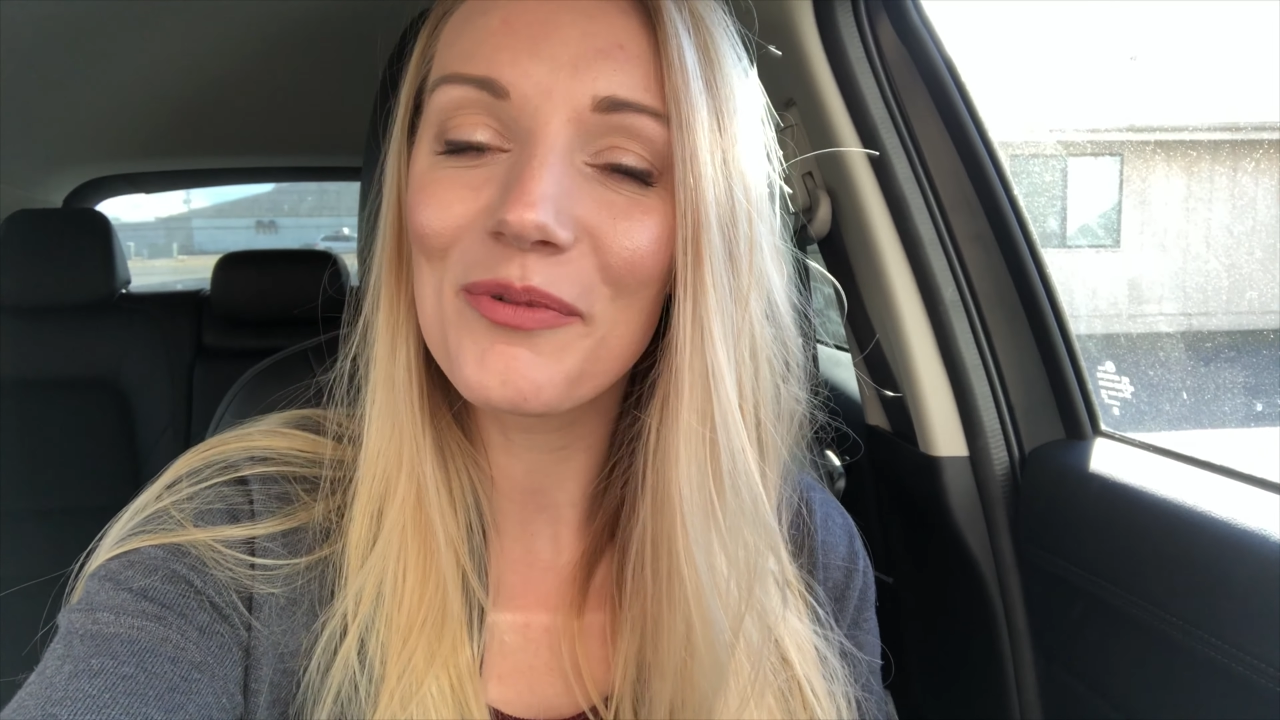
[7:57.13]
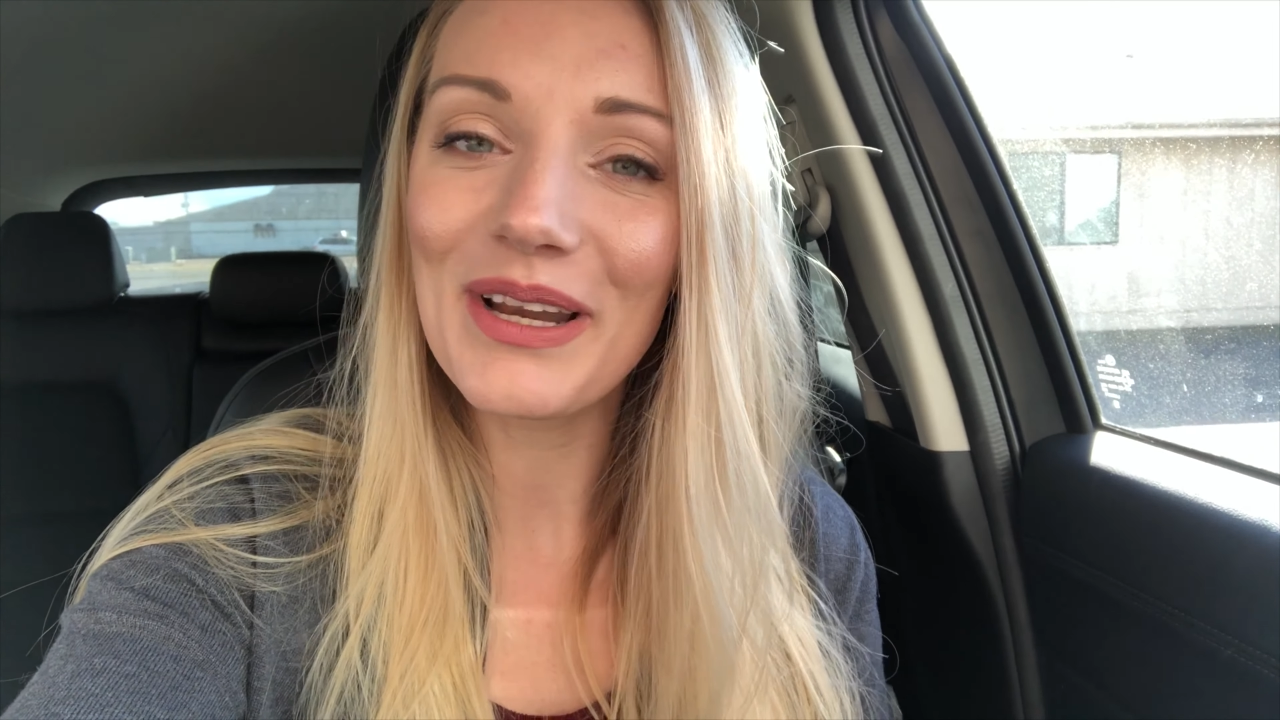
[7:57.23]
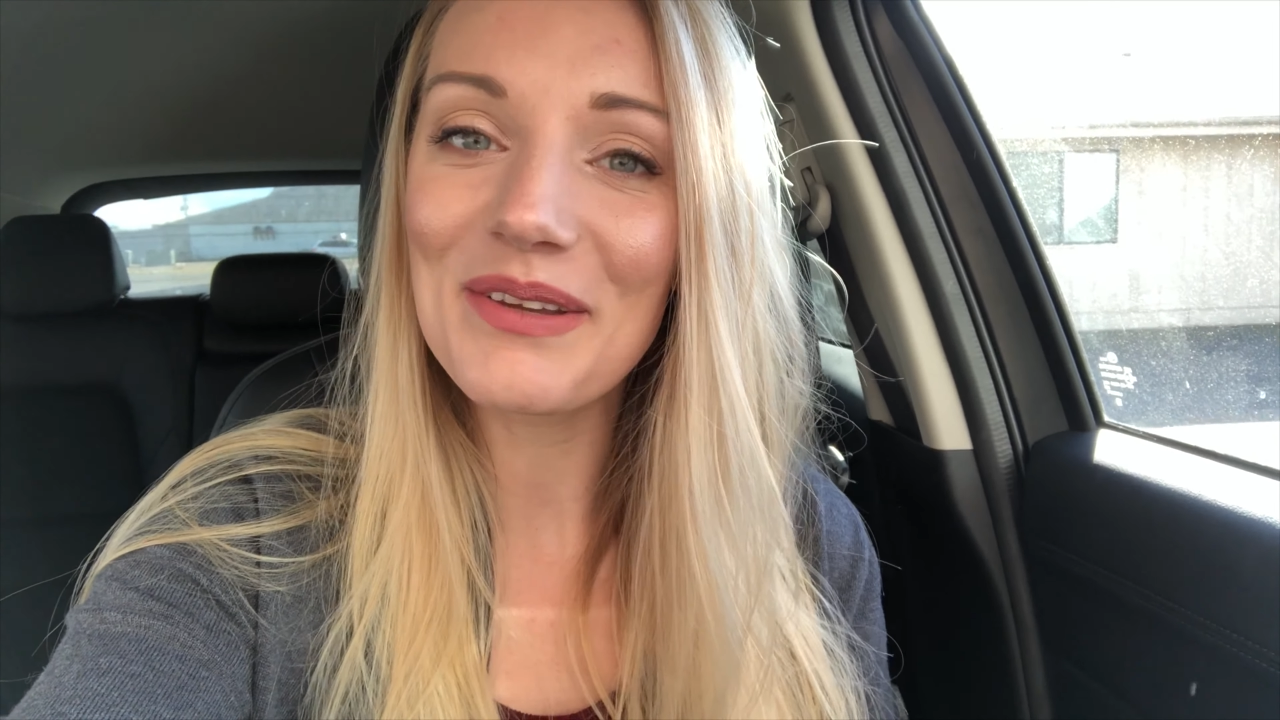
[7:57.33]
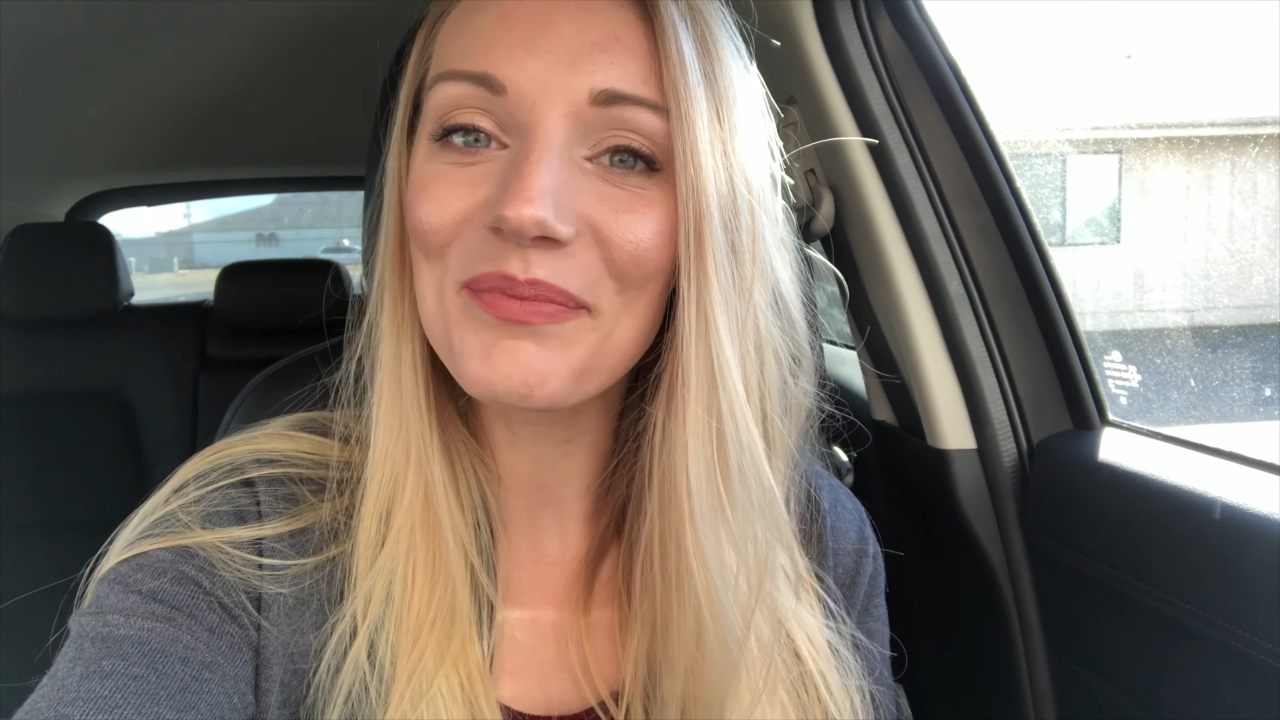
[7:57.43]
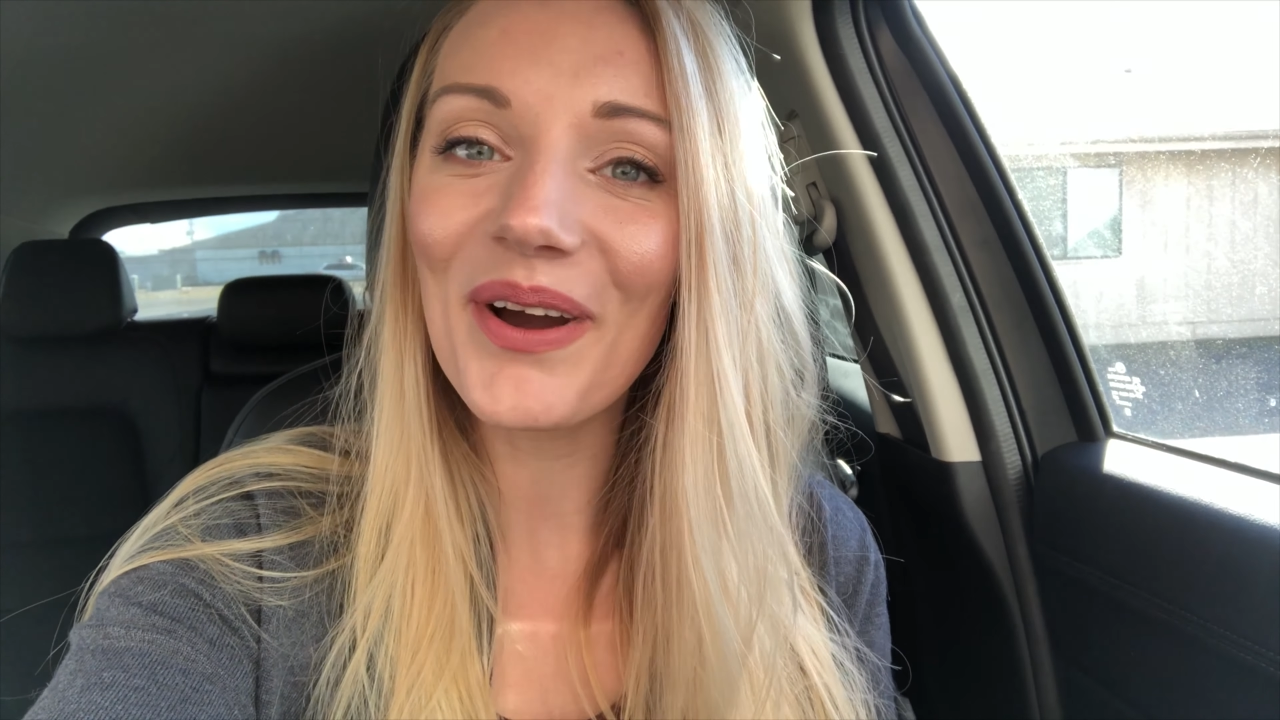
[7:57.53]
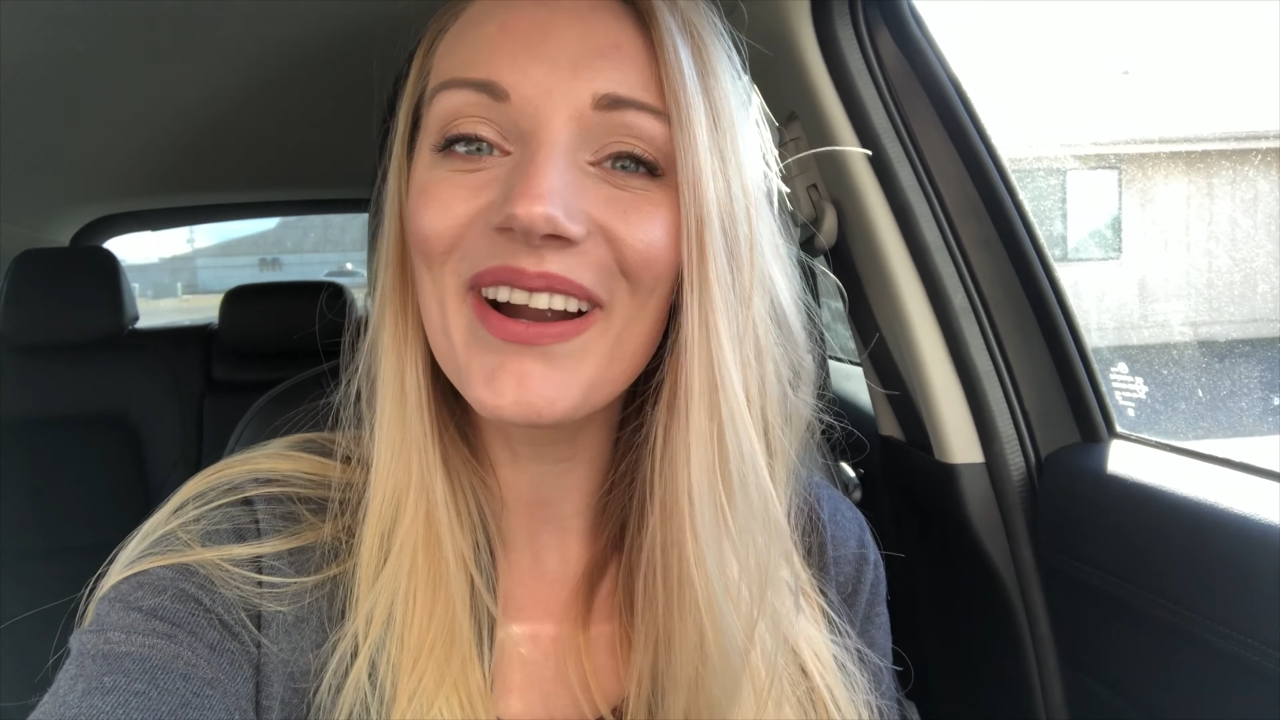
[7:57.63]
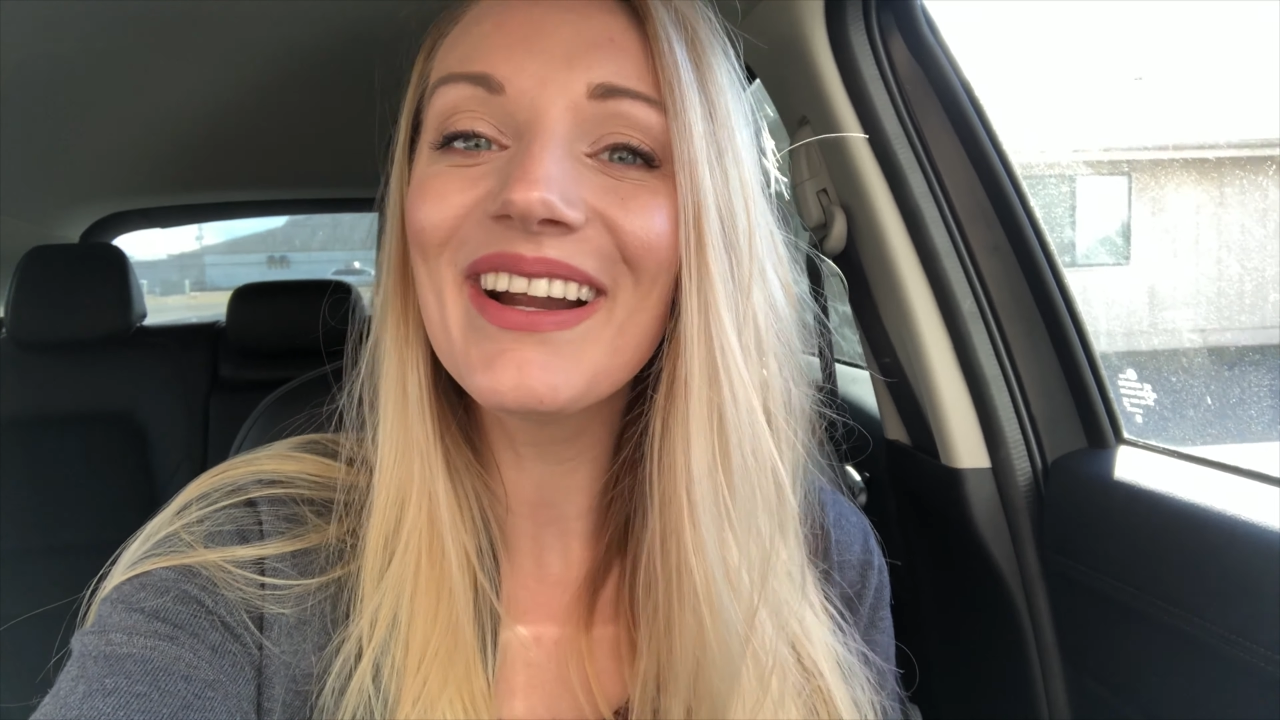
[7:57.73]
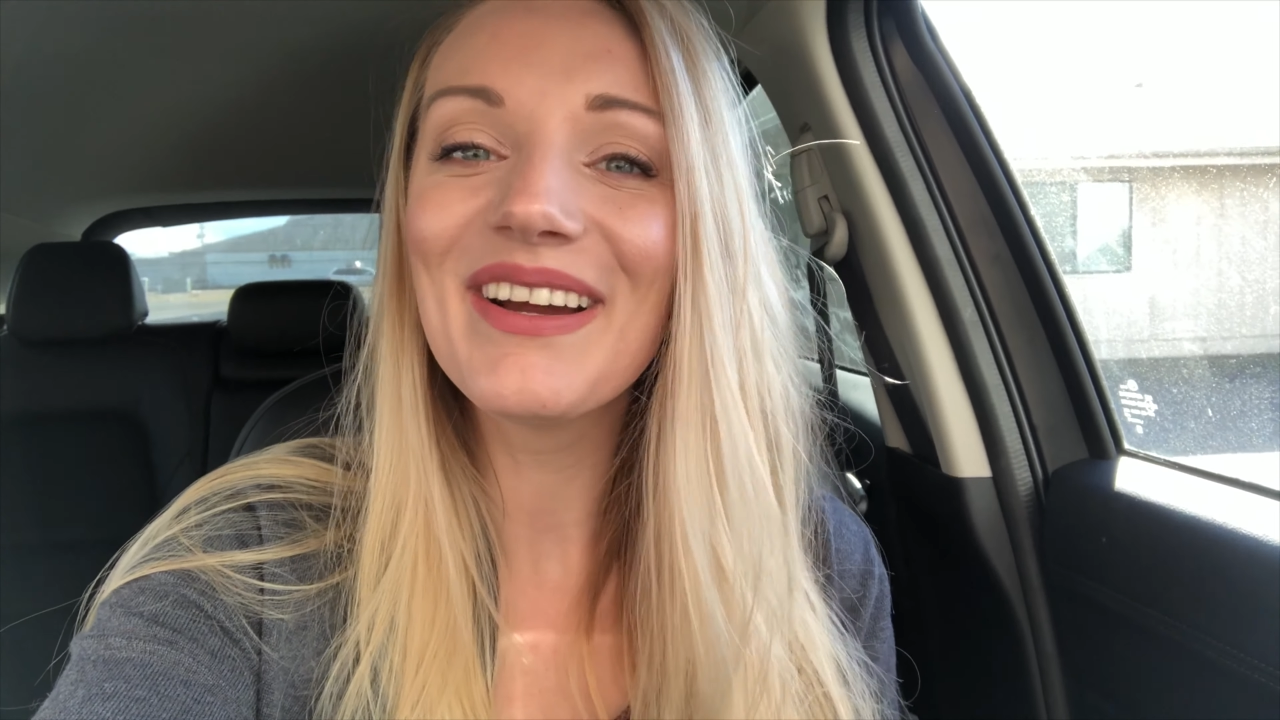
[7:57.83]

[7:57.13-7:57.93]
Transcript: wedding bar.